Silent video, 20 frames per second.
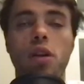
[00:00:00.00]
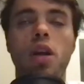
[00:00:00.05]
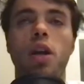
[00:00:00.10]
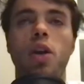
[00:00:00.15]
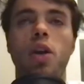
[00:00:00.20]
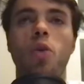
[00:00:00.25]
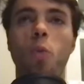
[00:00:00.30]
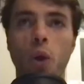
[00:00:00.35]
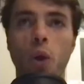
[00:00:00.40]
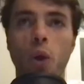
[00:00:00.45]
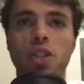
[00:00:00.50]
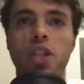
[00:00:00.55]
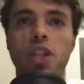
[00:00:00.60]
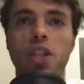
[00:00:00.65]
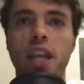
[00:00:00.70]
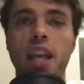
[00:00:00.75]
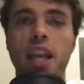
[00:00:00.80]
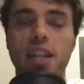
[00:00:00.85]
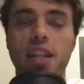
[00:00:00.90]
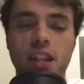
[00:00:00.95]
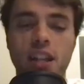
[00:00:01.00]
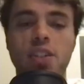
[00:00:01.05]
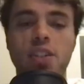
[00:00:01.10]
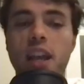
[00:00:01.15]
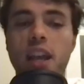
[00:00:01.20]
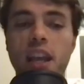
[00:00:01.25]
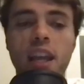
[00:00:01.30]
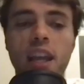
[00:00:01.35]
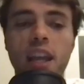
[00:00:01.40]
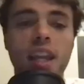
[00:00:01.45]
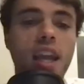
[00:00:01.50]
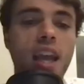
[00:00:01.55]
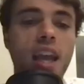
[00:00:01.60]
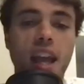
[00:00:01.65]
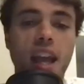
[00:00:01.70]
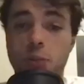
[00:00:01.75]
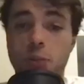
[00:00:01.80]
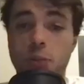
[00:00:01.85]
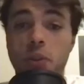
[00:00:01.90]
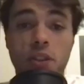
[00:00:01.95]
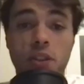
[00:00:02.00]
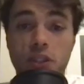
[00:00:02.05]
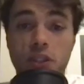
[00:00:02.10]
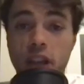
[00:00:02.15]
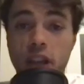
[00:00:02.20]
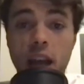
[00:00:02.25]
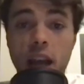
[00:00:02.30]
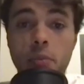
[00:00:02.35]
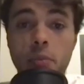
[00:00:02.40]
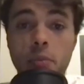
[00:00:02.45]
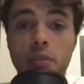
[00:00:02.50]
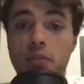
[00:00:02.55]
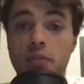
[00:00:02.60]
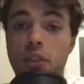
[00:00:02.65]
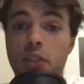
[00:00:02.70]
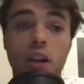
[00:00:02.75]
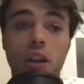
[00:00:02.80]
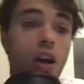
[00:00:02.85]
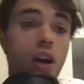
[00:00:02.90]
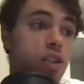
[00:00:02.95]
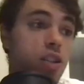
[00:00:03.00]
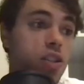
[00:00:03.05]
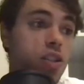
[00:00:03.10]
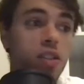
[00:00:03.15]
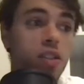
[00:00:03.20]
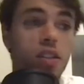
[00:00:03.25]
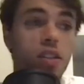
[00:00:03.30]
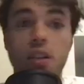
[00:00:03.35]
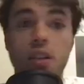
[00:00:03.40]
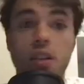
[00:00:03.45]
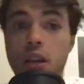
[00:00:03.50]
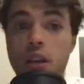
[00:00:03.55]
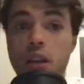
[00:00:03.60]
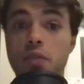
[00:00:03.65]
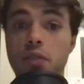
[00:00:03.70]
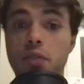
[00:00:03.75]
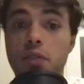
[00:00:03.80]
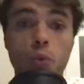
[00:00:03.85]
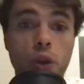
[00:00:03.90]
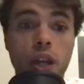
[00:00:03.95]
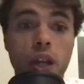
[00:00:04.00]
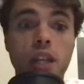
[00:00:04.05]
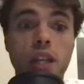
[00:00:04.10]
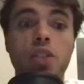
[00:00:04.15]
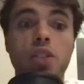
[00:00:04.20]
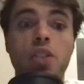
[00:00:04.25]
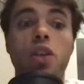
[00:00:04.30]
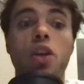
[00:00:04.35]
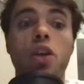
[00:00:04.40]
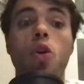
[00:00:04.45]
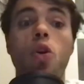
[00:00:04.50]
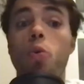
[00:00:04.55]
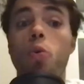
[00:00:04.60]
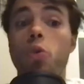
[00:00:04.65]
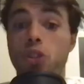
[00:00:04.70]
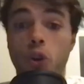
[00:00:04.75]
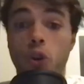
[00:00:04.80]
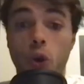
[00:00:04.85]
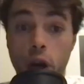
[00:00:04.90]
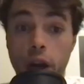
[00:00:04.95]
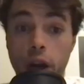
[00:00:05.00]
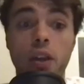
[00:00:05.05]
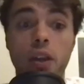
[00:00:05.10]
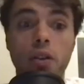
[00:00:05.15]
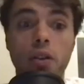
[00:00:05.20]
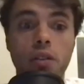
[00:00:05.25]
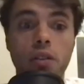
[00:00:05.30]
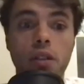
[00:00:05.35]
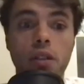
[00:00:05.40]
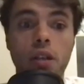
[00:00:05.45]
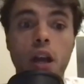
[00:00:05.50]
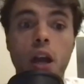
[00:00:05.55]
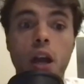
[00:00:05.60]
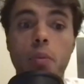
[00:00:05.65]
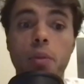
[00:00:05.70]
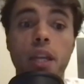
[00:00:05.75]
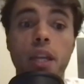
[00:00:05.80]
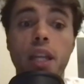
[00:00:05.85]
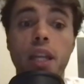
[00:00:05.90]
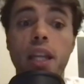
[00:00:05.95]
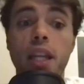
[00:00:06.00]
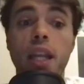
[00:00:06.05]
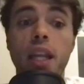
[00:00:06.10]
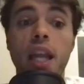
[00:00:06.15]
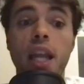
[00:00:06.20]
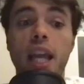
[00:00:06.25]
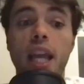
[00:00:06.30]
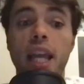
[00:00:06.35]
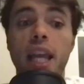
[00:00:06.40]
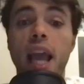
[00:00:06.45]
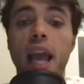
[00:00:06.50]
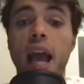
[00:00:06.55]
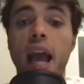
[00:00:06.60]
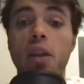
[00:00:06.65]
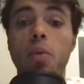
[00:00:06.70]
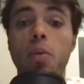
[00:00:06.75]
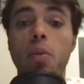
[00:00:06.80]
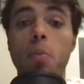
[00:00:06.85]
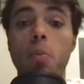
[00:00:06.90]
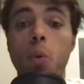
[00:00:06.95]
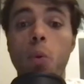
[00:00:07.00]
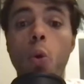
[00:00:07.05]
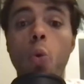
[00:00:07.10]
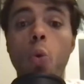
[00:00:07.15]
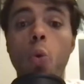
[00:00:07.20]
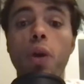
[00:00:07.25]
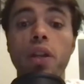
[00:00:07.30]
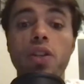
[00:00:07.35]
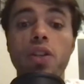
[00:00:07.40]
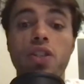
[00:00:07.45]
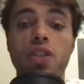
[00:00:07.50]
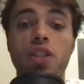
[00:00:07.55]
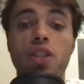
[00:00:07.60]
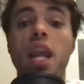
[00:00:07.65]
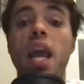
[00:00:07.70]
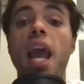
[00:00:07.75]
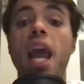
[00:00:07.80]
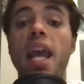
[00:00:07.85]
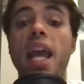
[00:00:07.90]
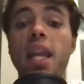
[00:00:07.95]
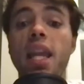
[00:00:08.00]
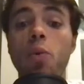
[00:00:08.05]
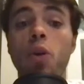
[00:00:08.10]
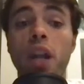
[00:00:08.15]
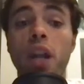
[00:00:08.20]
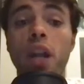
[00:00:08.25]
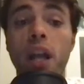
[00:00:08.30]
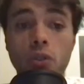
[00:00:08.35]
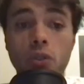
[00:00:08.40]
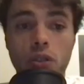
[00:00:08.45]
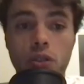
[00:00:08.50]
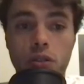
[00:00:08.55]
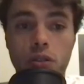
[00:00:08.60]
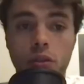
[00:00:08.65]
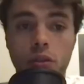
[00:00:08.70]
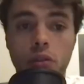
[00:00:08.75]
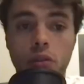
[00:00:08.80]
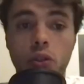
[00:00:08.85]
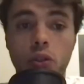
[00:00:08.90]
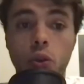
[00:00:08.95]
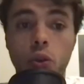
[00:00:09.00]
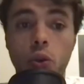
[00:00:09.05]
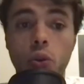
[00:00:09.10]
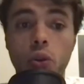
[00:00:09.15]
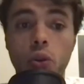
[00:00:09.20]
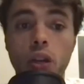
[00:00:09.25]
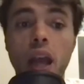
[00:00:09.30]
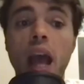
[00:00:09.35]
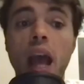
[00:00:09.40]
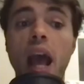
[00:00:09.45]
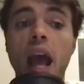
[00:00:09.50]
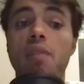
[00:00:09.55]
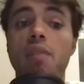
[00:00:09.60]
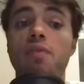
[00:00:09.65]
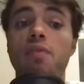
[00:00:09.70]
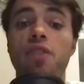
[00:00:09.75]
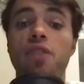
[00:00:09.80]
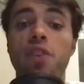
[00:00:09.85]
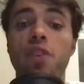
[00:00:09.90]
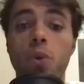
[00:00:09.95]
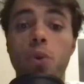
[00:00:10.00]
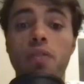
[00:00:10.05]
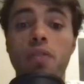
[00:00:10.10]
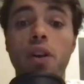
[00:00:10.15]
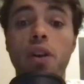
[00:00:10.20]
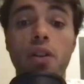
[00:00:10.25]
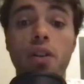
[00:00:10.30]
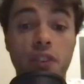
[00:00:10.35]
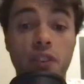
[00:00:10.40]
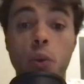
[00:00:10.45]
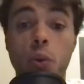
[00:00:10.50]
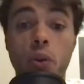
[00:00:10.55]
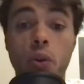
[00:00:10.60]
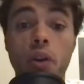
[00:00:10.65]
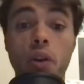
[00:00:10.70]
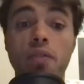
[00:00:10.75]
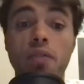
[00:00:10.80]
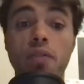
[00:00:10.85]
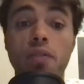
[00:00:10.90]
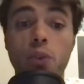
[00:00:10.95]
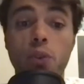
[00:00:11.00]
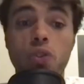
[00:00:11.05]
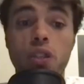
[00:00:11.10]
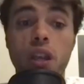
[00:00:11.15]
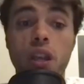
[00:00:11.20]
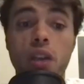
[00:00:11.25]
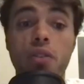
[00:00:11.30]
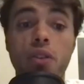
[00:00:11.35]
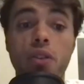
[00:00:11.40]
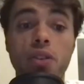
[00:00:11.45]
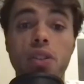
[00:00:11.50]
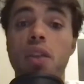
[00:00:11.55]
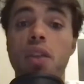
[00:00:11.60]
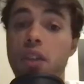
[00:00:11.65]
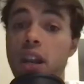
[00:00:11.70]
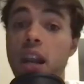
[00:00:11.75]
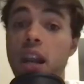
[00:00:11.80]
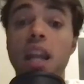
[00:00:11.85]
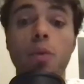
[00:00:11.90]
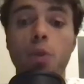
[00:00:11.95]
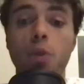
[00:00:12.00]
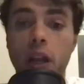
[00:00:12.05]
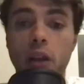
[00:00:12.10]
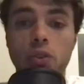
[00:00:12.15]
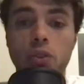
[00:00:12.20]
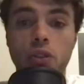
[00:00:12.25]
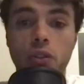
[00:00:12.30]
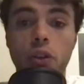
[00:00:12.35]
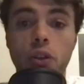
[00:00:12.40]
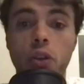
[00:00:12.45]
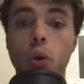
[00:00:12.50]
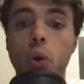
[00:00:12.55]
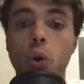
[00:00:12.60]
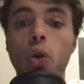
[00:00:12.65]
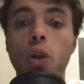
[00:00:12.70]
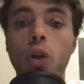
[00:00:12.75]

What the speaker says: once again, as I say, and it's been the same for the last few weeks, was Coello. I mean, he had more winners than anyone else on the court and fewer unforced errors than anyone else on the court.